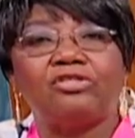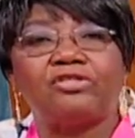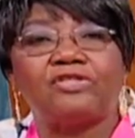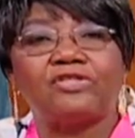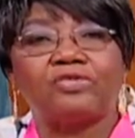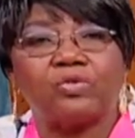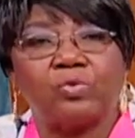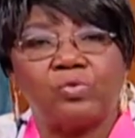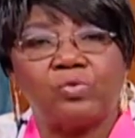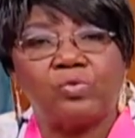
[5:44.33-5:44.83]

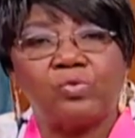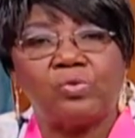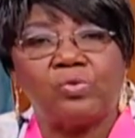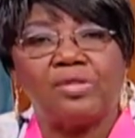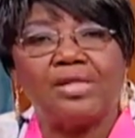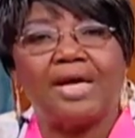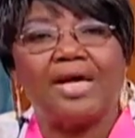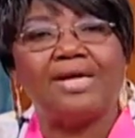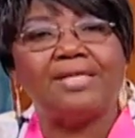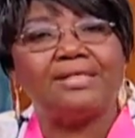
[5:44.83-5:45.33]
school,
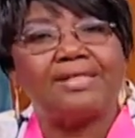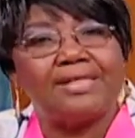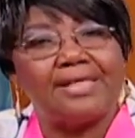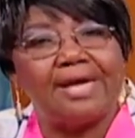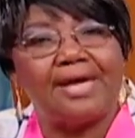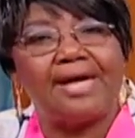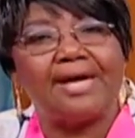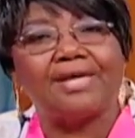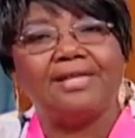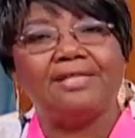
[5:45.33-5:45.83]
and
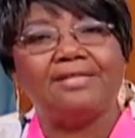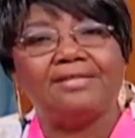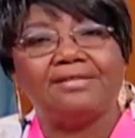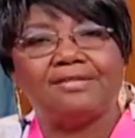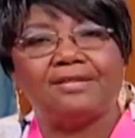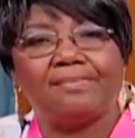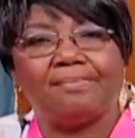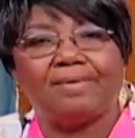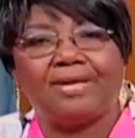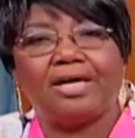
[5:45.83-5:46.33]
here in
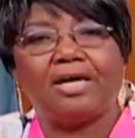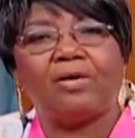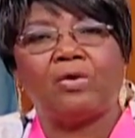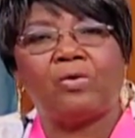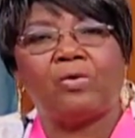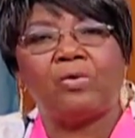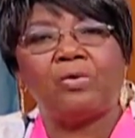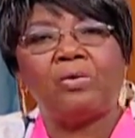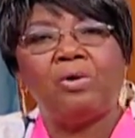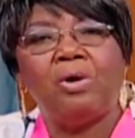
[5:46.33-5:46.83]

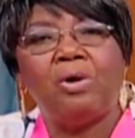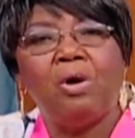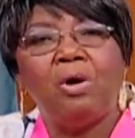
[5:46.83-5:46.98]
Tobago,